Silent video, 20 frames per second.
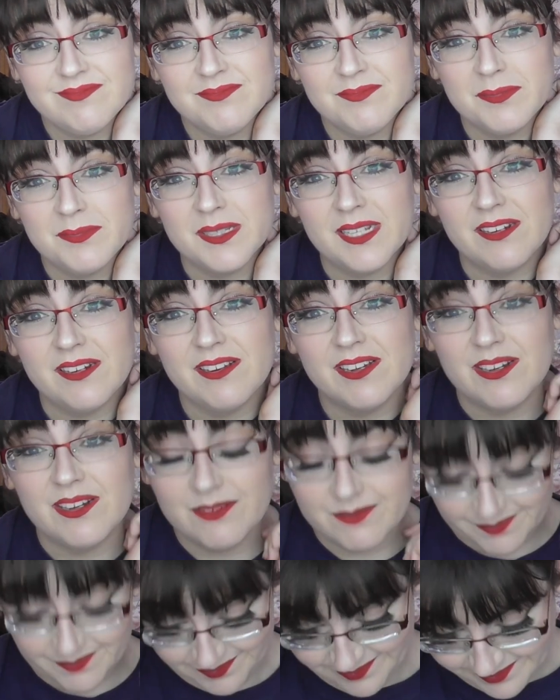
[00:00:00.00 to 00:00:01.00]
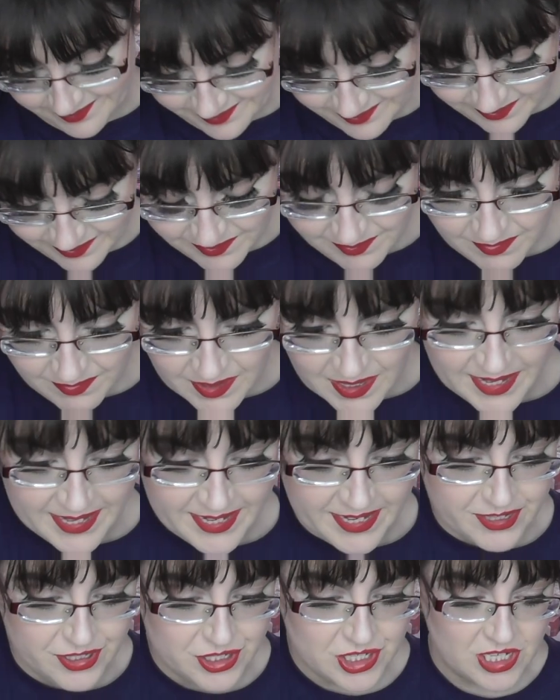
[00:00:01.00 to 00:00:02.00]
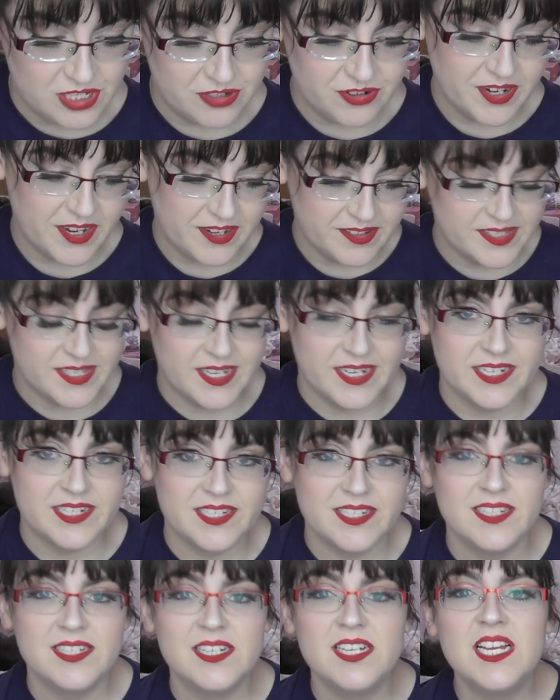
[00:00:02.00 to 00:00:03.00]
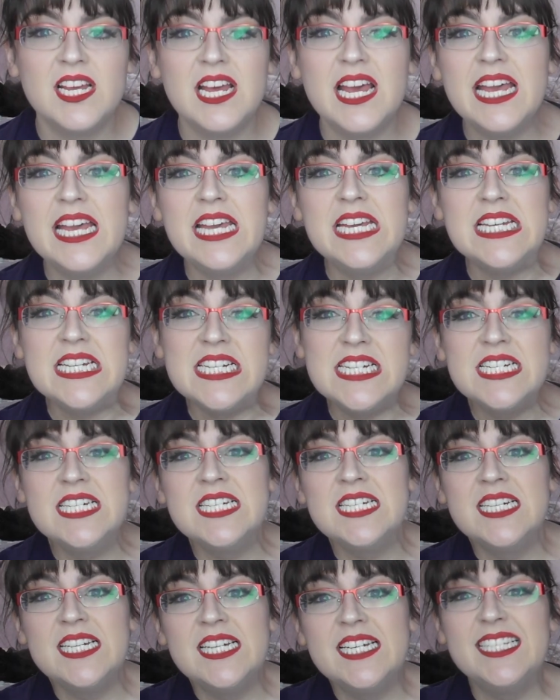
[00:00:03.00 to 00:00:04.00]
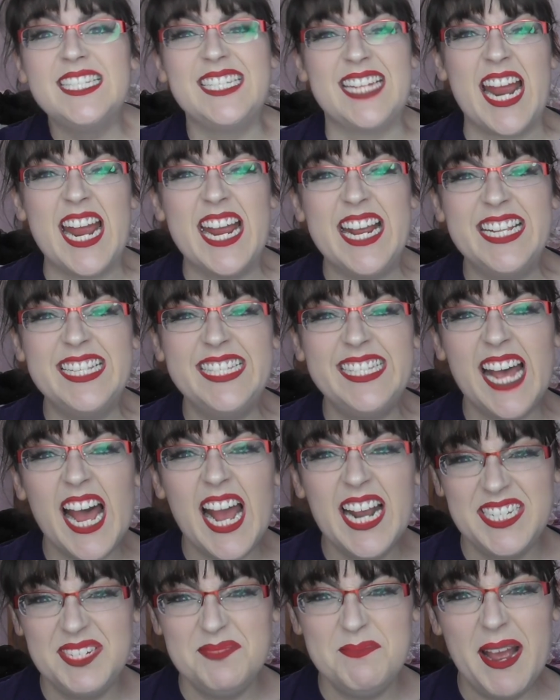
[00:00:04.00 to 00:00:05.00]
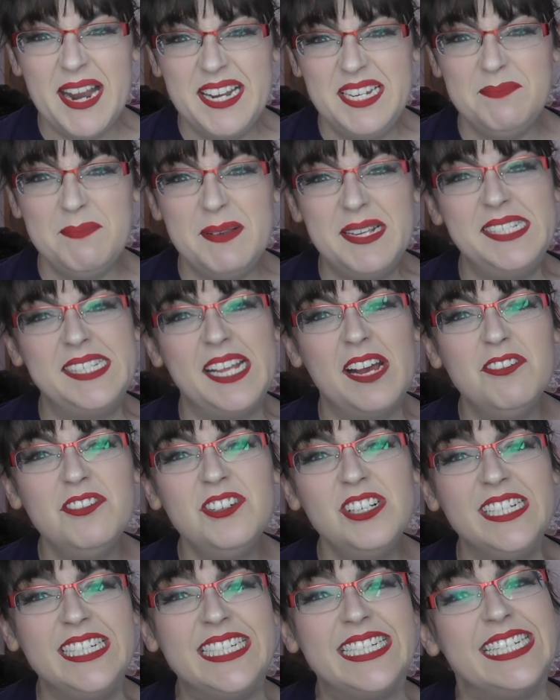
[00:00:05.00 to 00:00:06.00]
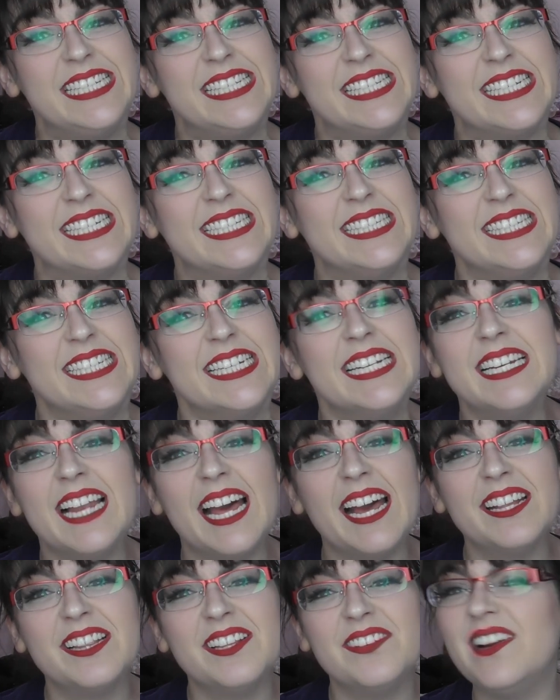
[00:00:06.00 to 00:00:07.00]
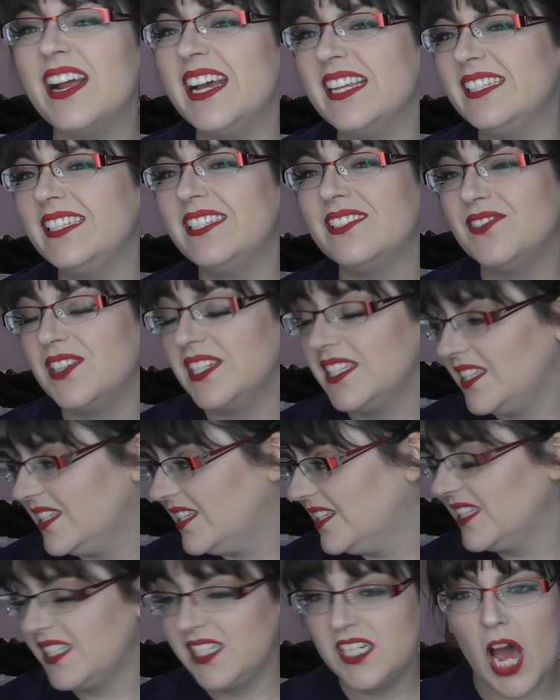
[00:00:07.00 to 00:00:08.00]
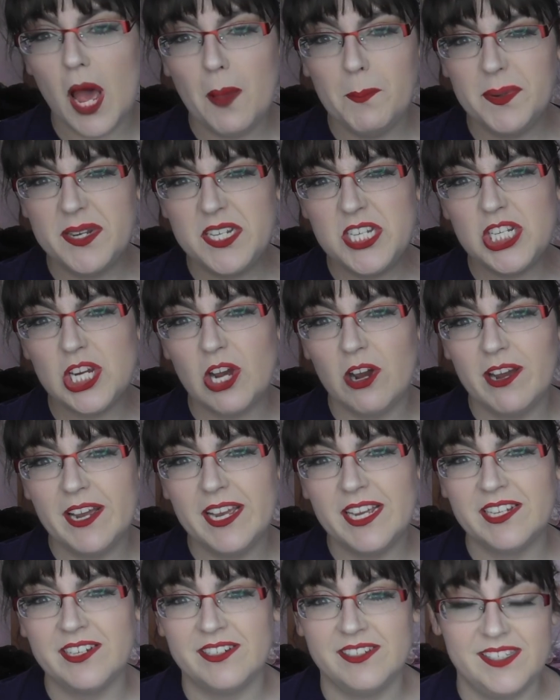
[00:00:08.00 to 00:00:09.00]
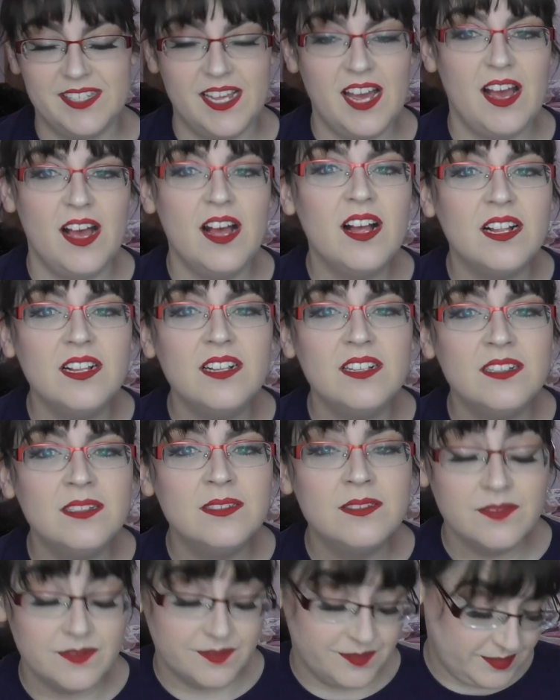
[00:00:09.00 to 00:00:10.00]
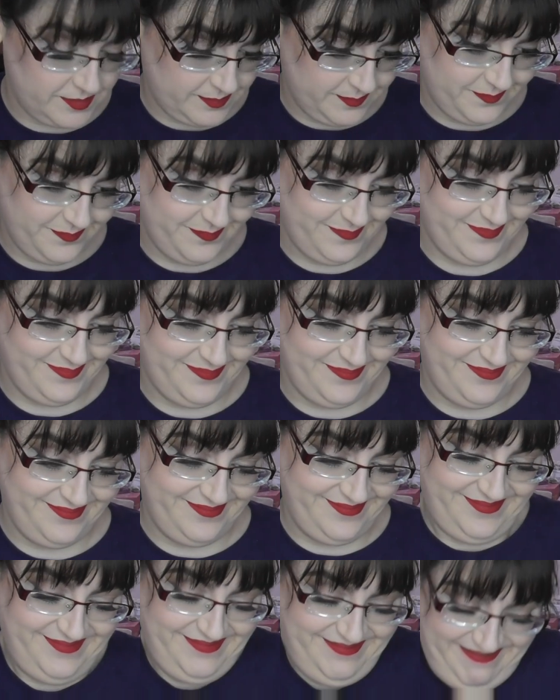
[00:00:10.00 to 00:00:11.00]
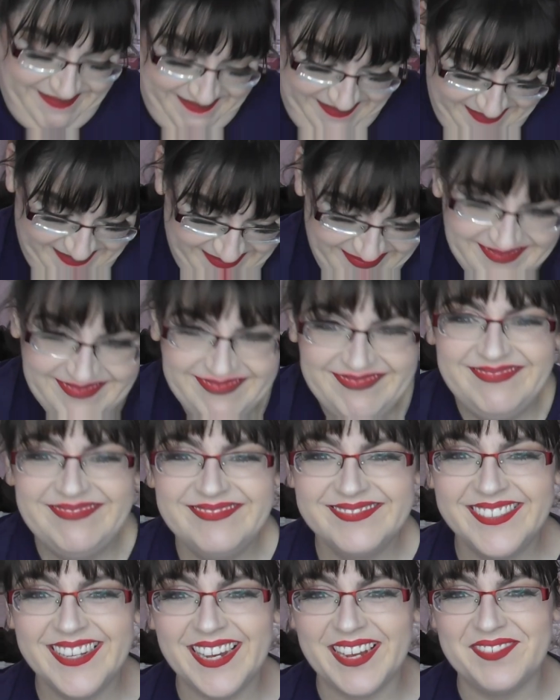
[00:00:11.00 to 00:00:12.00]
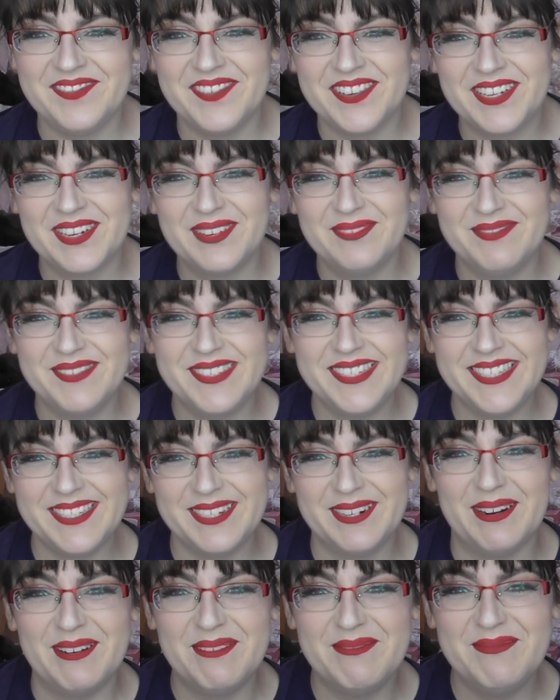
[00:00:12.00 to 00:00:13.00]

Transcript: but there you go. I hear children outside. Stay inside, you're meant to be social distancing like the rest of us. Stop enjoying yourself. I've become so